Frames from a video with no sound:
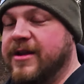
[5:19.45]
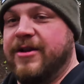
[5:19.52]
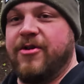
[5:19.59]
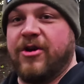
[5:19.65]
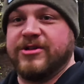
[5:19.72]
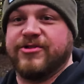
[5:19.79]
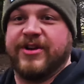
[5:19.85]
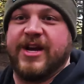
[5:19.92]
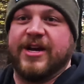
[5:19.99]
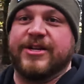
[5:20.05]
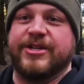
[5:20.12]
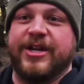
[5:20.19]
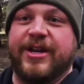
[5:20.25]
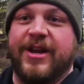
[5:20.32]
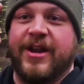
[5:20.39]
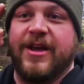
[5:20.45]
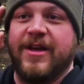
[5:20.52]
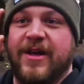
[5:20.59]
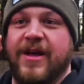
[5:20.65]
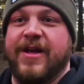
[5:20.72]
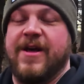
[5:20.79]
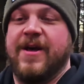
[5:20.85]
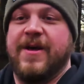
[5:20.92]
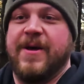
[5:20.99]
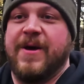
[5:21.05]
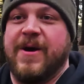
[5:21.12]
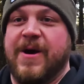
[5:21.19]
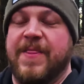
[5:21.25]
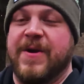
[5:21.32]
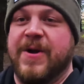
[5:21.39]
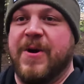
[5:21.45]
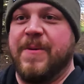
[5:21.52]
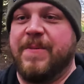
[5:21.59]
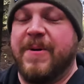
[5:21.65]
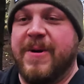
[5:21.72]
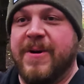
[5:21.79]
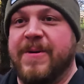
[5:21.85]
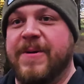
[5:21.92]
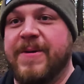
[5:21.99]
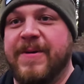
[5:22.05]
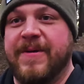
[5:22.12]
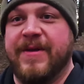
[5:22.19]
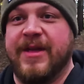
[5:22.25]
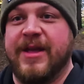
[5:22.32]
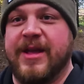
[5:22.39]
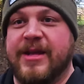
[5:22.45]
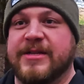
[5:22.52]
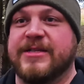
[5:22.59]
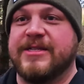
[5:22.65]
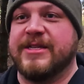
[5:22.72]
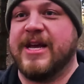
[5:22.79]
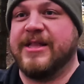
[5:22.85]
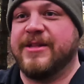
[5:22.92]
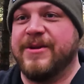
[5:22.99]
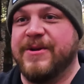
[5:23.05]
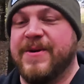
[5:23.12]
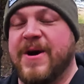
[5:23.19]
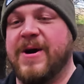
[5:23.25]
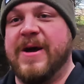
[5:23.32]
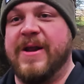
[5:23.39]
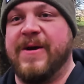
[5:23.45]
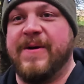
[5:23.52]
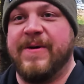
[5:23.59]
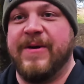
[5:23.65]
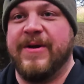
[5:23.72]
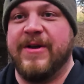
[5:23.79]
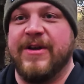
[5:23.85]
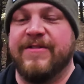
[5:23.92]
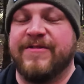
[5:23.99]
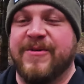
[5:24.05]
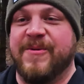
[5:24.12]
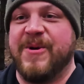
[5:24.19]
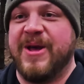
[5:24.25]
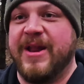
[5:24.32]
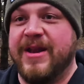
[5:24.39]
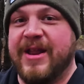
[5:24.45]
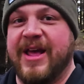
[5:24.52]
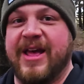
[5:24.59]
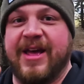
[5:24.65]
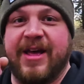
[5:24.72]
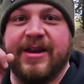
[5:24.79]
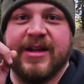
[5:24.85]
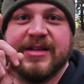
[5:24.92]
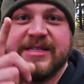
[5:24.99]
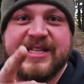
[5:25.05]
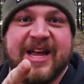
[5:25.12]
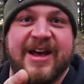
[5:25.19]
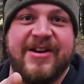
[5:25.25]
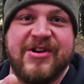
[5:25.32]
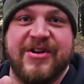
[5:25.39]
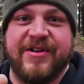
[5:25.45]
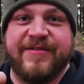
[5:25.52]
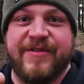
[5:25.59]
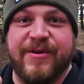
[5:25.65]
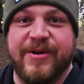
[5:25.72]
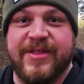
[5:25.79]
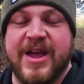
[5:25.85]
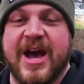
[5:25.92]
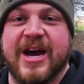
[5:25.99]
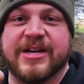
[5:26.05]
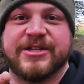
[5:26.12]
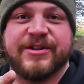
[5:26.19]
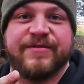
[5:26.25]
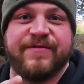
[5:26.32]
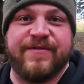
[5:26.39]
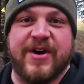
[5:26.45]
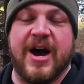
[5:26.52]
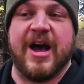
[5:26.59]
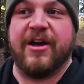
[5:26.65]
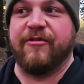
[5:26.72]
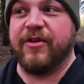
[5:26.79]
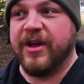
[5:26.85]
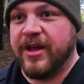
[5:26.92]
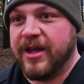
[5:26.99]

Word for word: Noise reduction on the GoPro is set to auto for wind and standard for the Action 5.